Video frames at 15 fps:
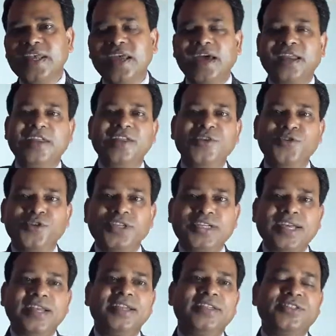and your
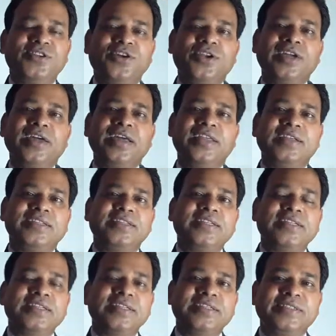child is not getting
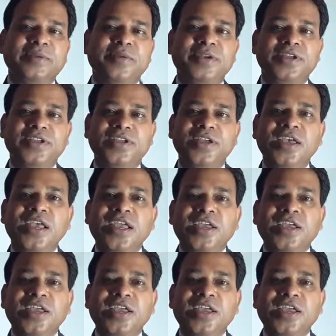60, 70.